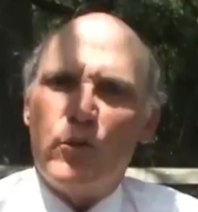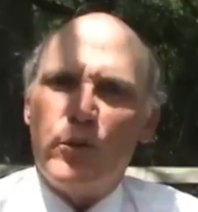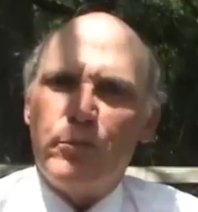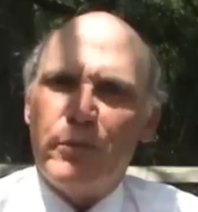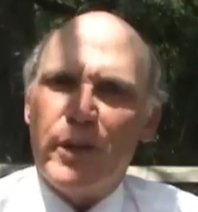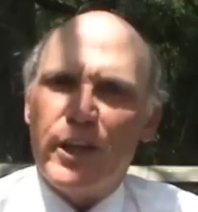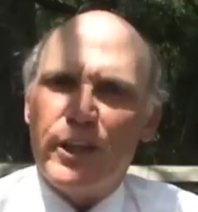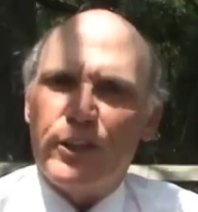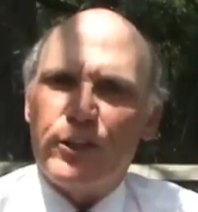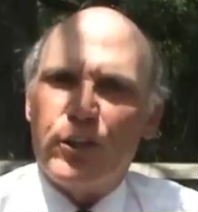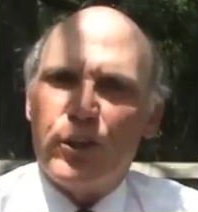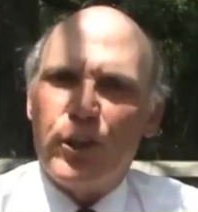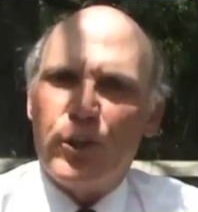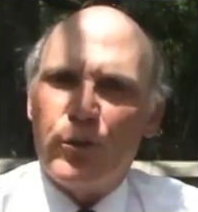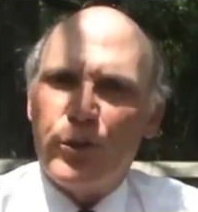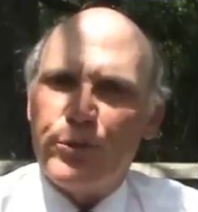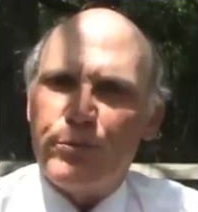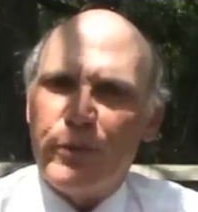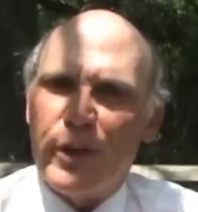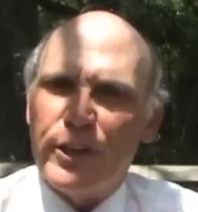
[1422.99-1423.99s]
remain
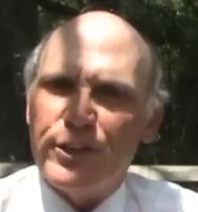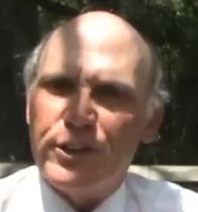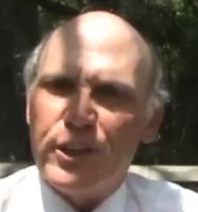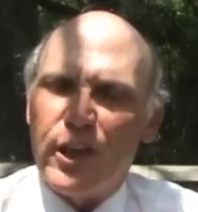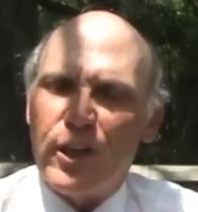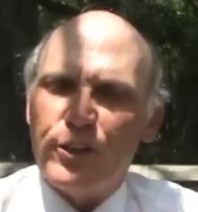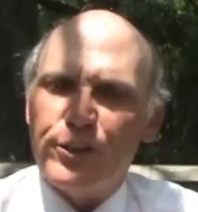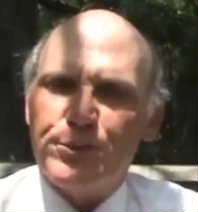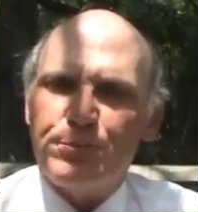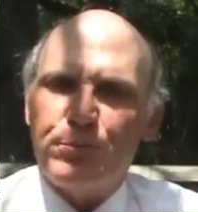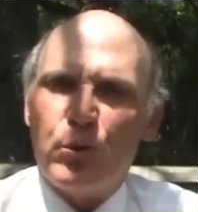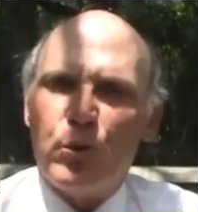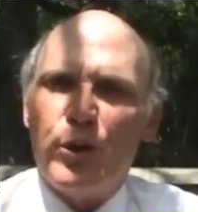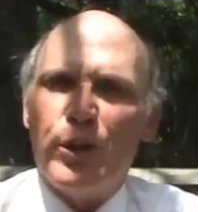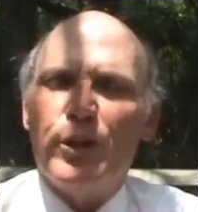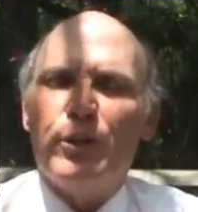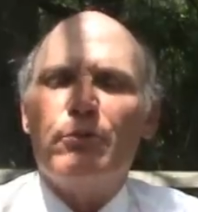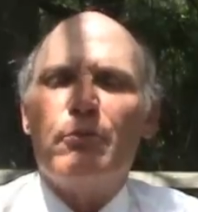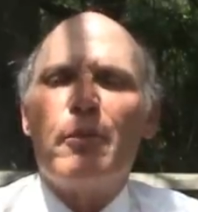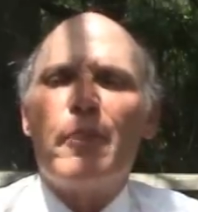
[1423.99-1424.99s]
current with my child
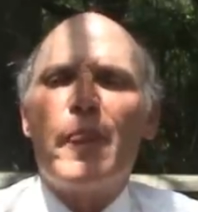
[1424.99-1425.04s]
support,